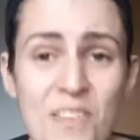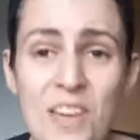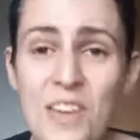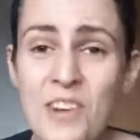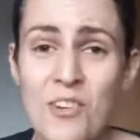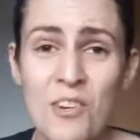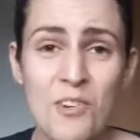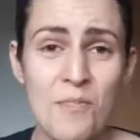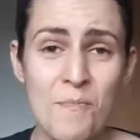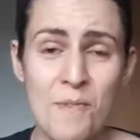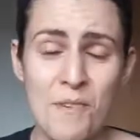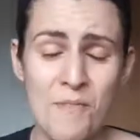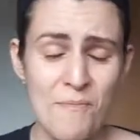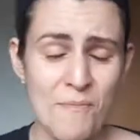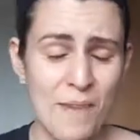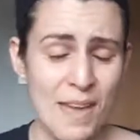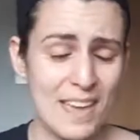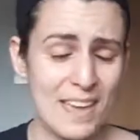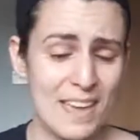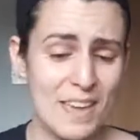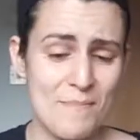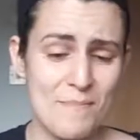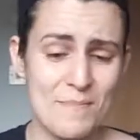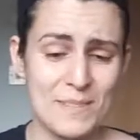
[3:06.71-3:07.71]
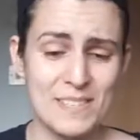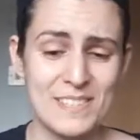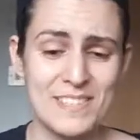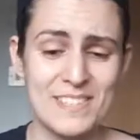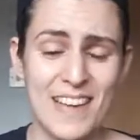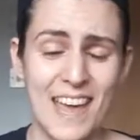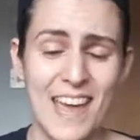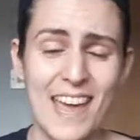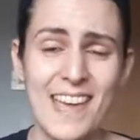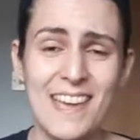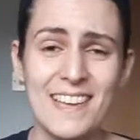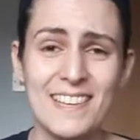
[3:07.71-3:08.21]
They're not above making
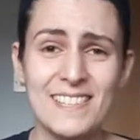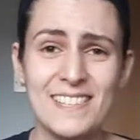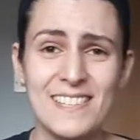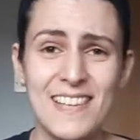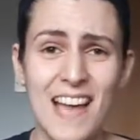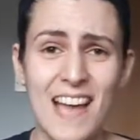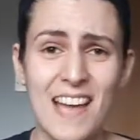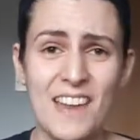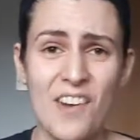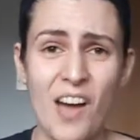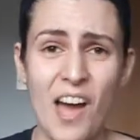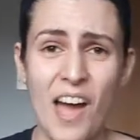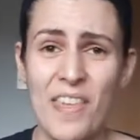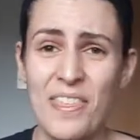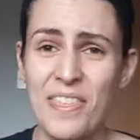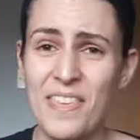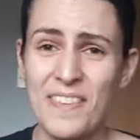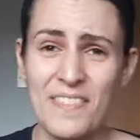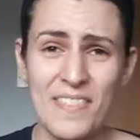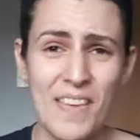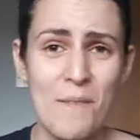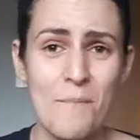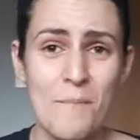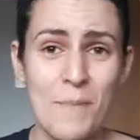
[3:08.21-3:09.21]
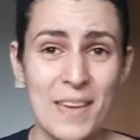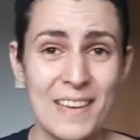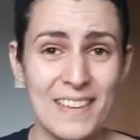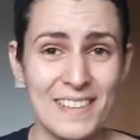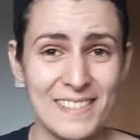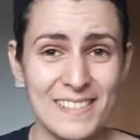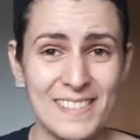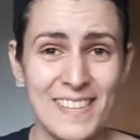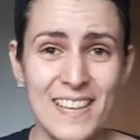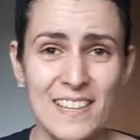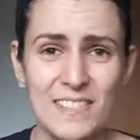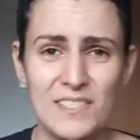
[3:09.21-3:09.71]
mistakes, and I think that
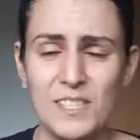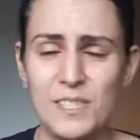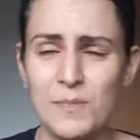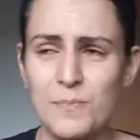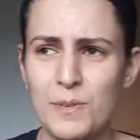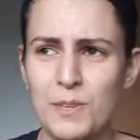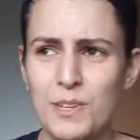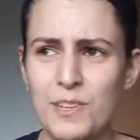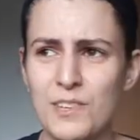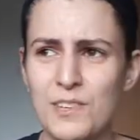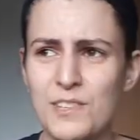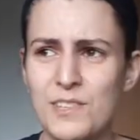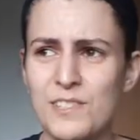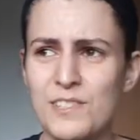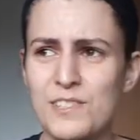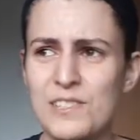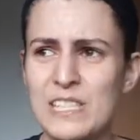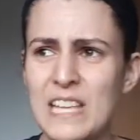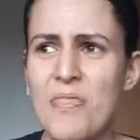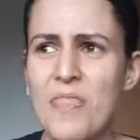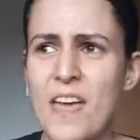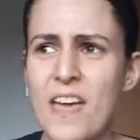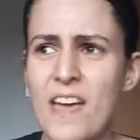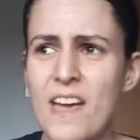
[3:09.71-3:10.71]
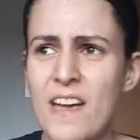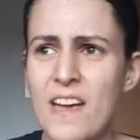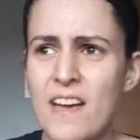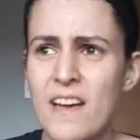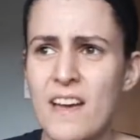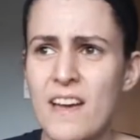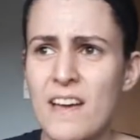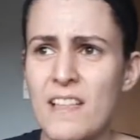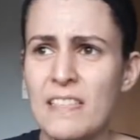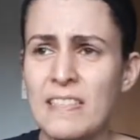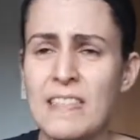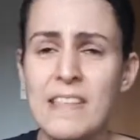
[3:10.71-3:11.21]
makes sense because
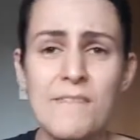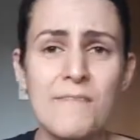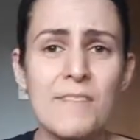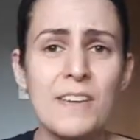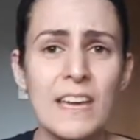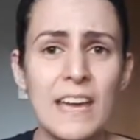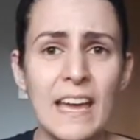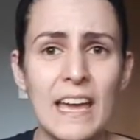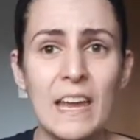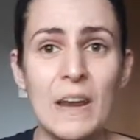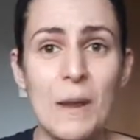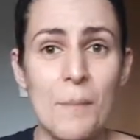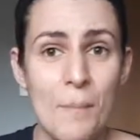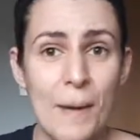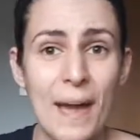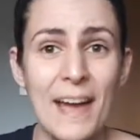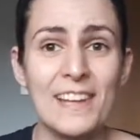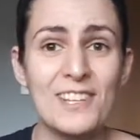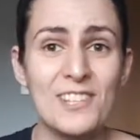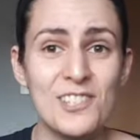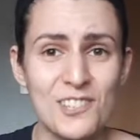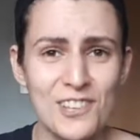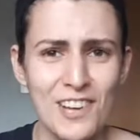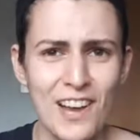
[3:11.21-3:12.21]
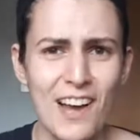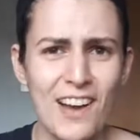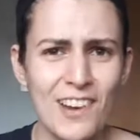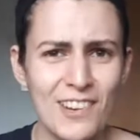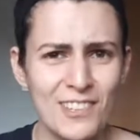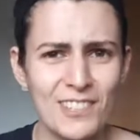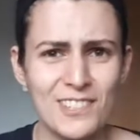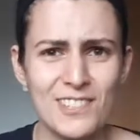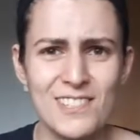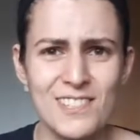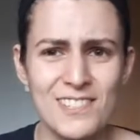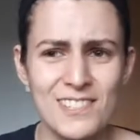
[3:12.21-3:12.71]
they're living in a
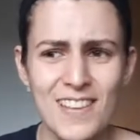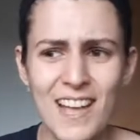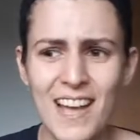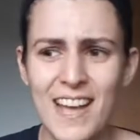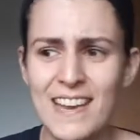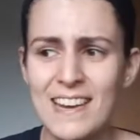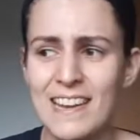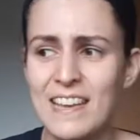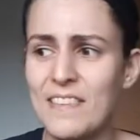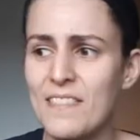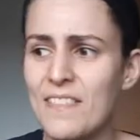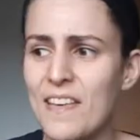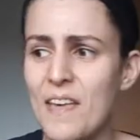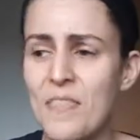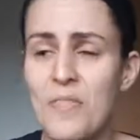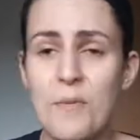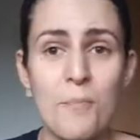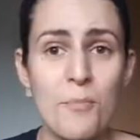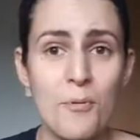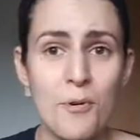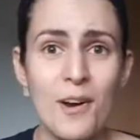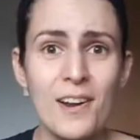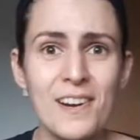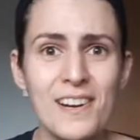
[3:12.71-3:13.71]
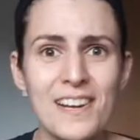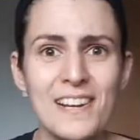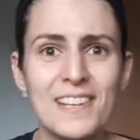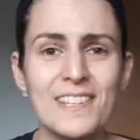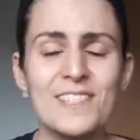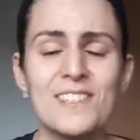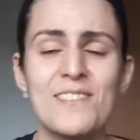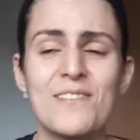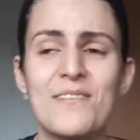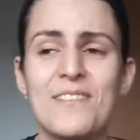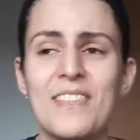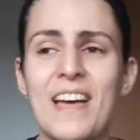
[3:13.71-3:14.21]
patriarchal society. They're the
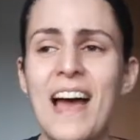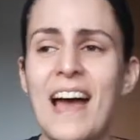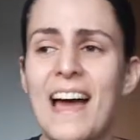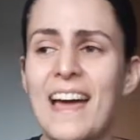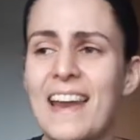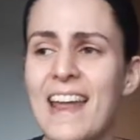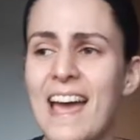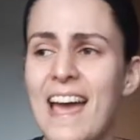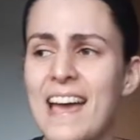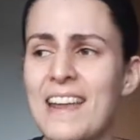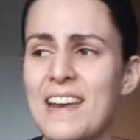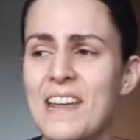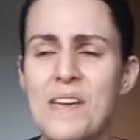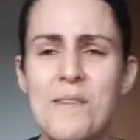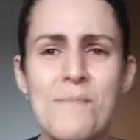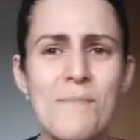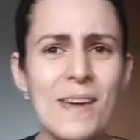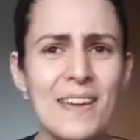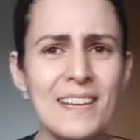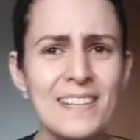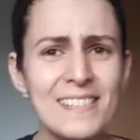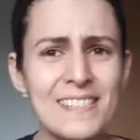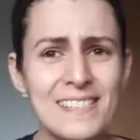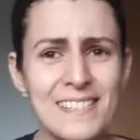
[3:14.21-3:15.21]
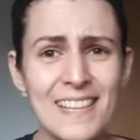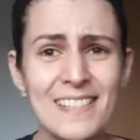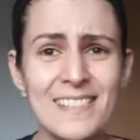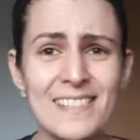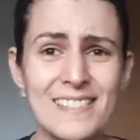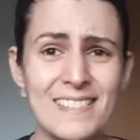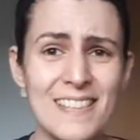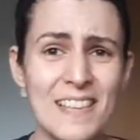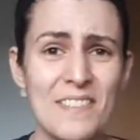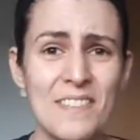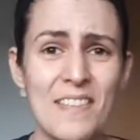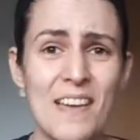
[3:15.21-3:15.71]
product of that, and it makes sense
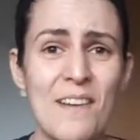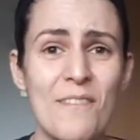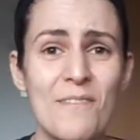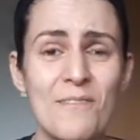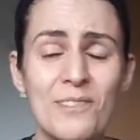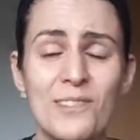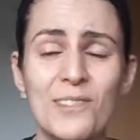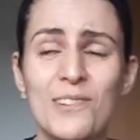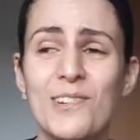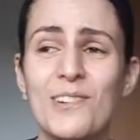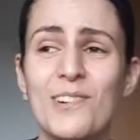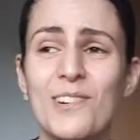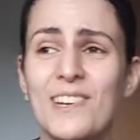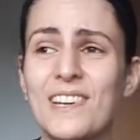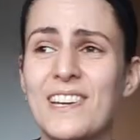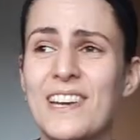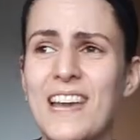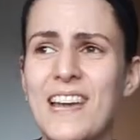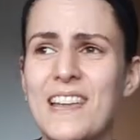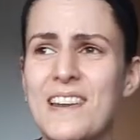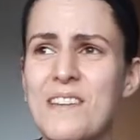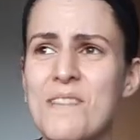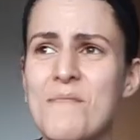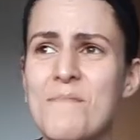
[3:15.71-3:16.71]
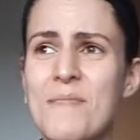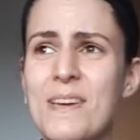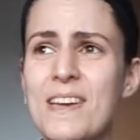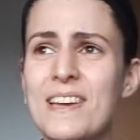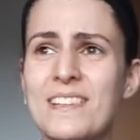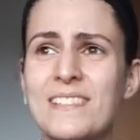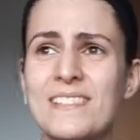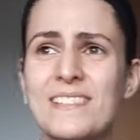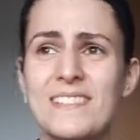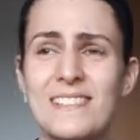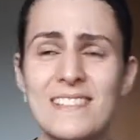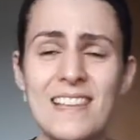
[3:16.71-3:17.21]
that they're flawed, and it
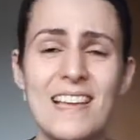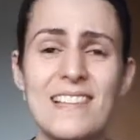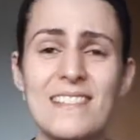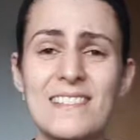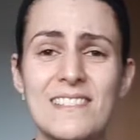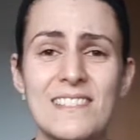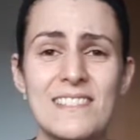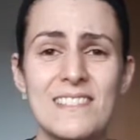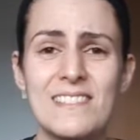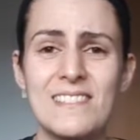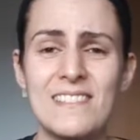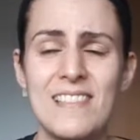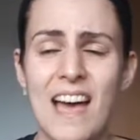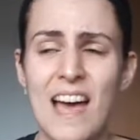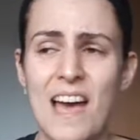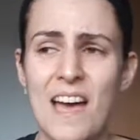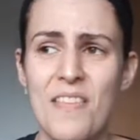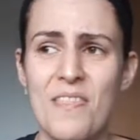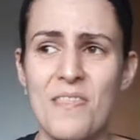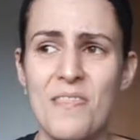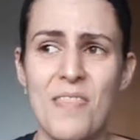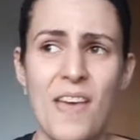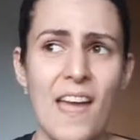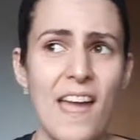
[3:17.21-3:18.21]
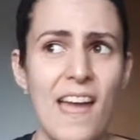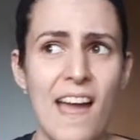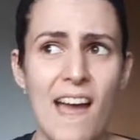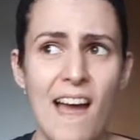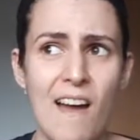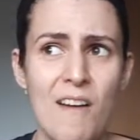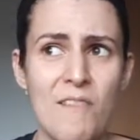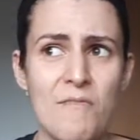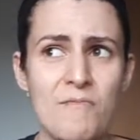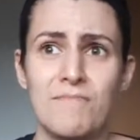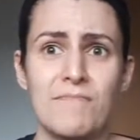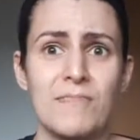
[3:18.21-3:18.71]
makes sense that they
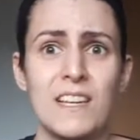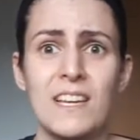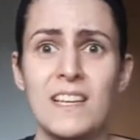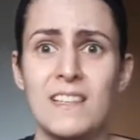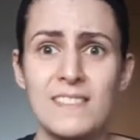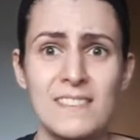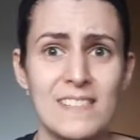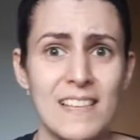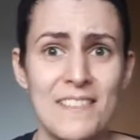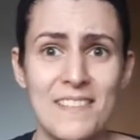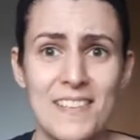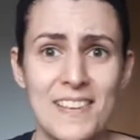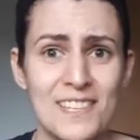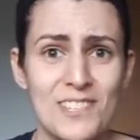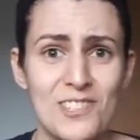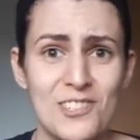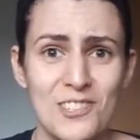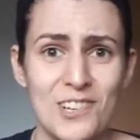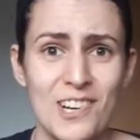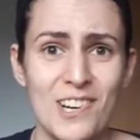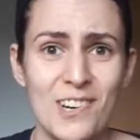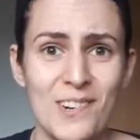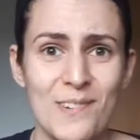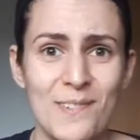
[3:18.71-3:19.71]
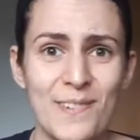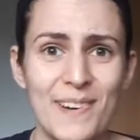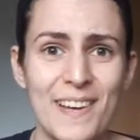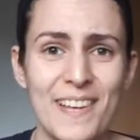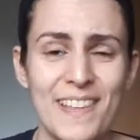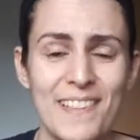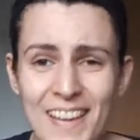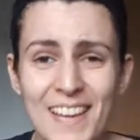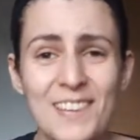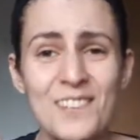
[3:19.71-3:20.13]
have things that they struggle with.